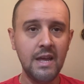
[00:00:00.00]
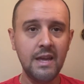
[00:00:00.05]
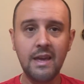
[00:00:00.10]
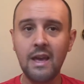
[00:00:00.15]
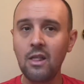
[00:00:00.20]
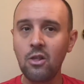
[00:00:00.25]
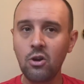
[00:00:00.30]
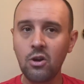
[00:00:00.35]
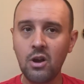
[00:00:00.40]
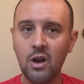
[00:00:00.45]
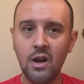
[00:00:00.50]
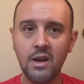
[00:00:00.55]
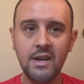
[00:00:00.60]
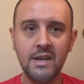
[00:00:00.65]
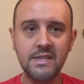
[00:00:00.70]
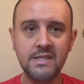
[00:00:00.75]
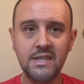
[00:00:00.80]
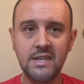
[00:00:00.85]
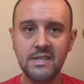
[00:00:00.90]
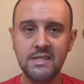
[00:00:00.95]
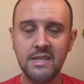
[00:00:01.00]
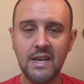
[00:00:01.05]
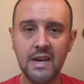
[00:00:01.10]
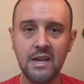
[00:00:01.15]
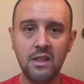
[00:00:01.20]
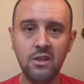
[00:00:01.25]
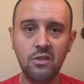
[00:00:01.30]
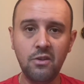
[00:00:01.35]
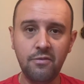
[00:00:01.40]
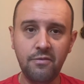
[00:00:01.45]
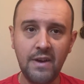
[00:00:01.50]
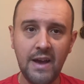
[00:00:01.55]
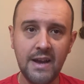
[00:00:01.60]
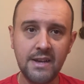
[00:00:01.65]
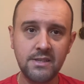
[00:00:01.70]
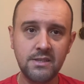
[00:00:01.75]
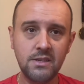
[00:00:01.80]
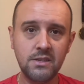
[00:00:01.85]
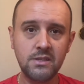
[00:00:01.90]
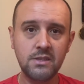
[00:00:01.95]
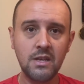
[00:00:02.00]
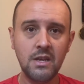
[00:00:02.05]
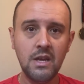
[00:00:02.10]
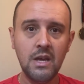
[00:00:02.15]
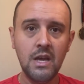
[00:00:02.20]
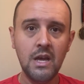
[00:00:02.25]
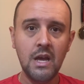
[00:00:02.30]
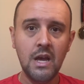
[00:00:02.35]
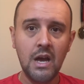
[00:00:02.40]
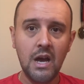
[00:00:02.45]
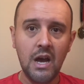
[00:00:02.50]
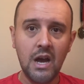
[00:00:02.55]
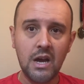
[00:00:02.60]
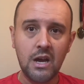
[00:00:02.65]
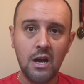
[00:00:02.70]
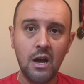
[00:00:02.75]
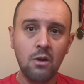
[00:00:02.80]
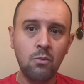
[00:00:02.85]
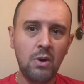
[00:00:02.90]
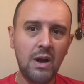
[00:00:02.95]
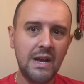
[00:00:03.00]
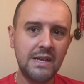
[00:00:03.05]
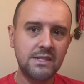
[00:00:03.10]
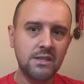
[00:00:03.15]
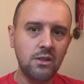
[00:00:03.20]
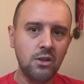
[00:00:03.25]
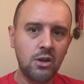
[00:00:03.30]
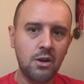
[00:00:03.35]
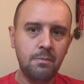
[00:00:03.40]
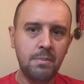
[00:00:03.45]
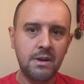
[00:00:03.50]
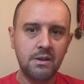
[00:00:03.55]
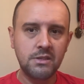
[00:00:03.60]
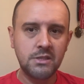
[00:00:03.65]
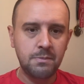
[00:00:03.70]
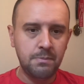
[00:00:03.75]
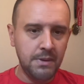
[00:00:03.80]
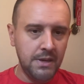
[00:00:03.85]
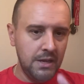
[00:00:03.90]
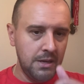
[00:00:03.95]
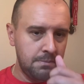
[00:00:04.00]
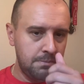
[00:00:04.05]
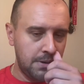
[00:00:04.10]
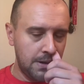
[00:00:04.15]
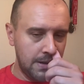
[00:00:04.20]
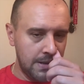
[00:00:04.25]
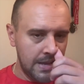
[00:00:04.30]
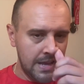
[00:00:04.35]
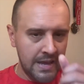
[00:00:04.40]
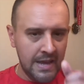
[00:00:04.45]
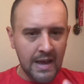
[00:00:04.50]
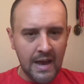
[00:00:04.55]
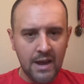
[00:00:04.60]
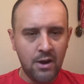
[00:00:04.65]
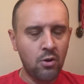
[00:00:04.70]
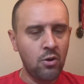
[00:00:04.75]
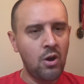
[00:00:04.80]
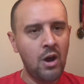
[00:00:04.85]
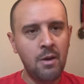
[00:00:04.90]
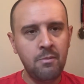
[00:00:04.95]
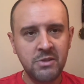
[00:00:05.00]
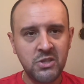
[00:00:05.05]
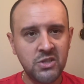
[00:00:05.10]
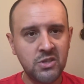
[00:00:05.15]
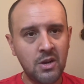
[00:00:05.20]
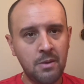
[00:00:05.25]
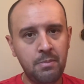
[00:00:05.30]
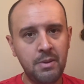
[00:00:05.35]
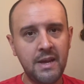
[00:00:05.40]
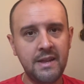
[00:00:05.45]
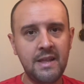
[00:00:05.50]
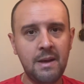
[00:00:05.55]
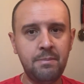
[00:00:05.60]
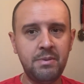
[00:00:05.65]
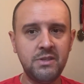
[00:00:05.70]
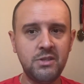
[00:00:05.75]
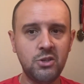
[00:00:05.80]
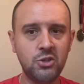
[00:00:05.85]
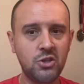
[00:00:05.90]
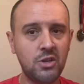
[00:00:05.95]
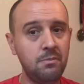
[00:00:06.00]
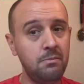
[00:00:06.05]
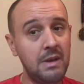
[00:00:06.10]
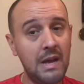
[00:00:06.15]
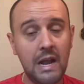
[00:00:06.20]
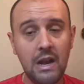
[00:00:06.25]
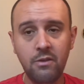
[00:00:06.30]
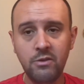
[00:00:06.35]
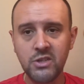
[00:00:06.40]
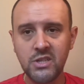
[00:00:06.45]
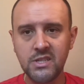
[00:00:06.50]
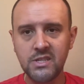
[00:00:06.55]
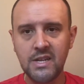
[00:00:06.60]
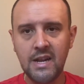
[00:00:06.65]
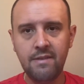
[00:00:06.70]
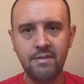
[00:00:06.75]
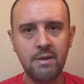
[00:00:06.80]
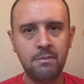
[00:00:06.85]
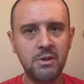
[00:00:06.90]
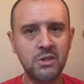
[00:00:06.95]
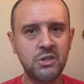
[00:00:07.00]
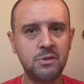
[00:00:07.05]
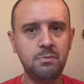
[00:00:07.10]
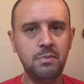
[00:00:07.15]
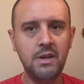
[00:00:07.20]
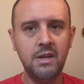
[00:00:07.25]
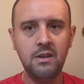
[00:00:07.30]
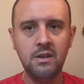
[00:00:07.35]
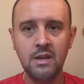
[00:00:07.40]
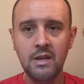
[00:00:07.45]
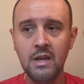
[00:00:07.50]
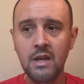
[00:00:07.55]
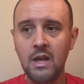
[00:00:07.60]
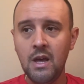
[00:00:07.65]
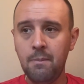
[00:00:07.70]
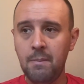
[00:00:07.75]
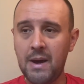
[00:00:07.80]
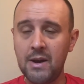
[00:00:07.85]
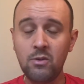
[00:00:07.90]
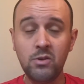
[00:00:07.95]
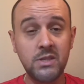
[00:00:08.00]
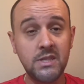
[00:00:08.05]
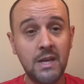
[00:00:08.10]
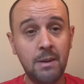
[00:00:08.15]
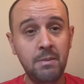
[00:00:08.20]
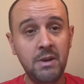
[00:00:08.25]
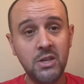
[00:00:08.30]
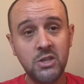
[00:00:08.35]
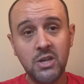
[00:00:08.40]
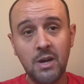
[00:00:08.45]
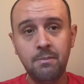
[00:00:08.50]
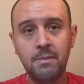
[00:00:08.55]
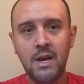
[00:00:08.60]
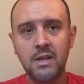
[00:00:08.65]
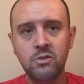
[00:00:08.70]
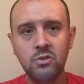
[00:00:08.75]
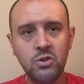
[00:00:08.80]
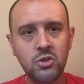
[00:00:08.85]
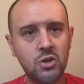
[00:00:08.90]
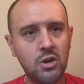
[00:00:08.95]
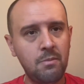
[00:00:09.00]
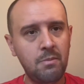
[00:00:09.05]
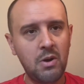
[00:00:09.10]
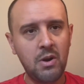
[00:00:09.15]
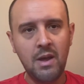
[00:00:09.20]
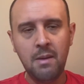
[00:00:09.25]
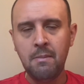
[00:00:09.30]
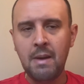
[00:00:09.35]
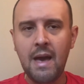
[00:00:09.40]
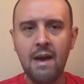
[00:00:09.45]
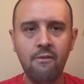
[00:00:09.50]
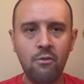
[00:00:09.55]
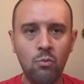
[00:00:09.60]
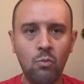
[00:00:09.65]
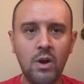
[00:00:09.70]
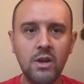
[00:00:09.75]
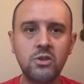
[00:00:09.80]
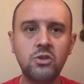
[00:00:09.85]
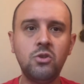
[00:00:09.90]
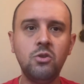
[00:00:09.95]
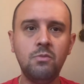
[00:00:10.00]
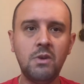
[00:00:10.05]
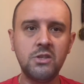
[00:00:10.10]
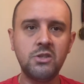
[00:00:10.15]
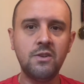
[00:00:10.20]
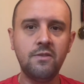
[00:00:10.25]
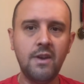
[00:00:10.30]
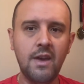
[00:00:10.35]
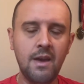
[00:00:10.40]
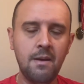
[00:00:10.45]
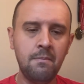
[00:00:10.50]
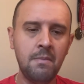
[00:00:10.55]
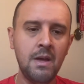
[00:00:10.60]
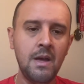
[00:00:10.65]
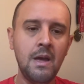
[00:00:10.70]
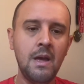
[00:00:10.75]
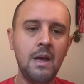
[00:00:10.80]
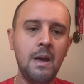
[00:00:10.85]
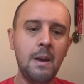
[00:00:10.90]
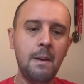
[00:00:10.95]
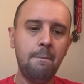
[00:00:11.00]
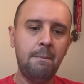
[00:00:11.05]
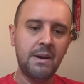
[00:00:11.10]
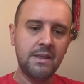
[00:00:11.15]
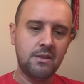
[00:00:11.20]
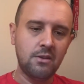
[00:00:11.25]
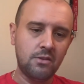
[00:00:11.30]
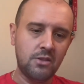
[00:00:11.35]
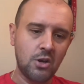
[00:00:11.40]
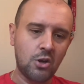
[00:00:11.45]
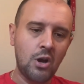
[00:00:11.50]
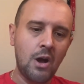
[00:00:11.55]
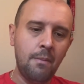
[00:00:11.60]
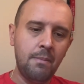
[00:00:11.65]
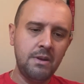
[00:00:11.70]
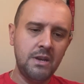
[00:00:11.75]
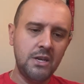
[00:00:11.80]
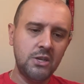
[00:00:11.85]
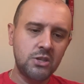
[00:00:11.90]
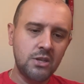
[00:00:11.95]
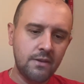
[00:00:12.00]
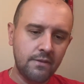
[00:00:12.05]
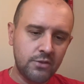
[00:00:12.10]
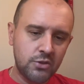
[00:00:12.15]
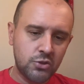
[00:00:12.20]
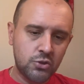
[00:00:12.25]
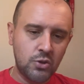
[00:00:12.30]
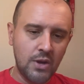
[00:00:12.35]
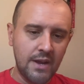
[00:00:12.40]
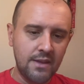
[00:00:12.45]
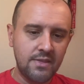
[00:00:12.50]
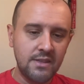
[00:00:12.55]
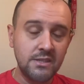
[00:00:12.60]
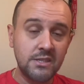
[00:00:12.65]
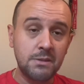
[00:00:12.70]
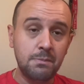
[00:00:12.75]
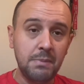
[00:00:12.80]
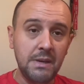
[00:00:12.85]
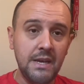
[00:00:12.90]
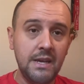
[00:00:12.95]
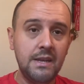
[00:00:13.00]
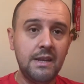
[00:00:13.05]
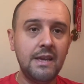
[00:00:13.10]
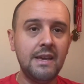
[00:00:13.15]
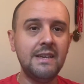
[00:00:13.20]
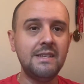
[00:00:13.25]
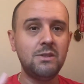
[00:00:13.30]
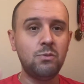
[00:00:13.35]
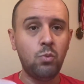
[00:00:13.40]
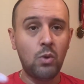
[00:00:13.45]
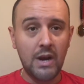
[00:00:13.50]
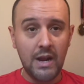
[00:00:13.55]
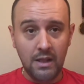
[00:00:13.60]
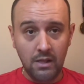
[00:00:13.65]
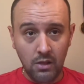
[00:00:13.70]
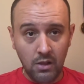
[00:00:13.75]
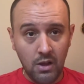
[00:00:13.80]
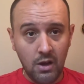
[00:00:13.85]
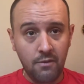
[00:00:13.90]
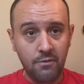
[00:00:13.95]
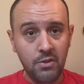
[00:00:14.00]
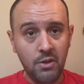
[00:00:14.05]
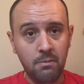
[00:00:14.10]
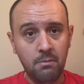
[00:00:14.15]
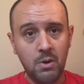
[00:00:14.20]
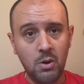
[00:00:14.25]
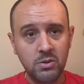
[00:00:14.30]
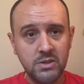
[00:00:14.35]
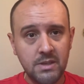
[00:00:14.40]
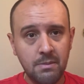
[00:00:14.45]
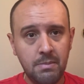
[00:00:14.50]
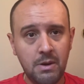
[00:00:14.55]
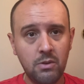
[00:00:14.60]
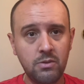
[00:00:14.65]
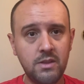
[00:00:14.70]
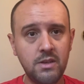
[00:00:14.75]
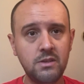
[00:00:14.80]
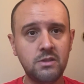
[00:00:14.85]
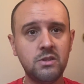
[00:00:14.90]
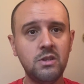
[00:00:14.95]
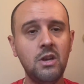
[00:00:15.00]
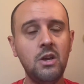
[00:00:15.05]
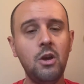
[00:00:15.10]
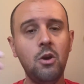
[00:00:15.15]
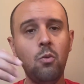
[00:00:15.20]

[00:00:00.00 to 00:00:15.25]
Gaylor Kanga isn't exactly the fastest. Kangwa has a little bit of speed, but I don't know how much he's going to play in that position. Mialovic doesn't have that much speed. Marko Stamenić, I'm not too sure about him. Haven't watched too much of him. But the combination of strength and speed is what I love the most about this.